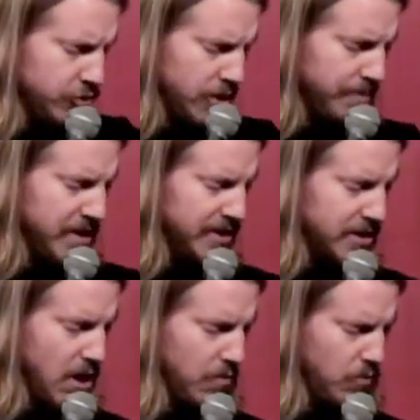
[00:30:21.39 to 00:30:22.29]
Drink me
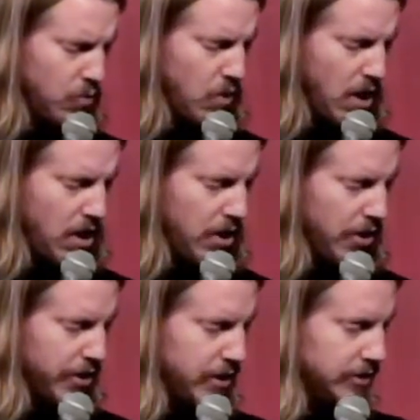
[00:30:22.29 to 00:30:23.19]
some
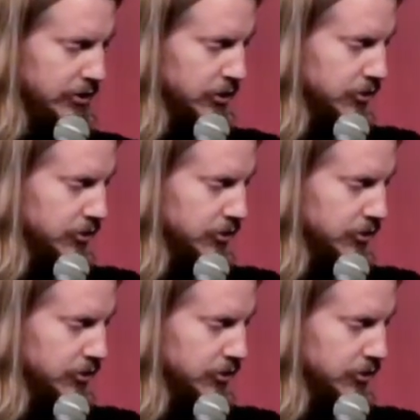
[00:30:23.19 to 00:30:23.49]
water.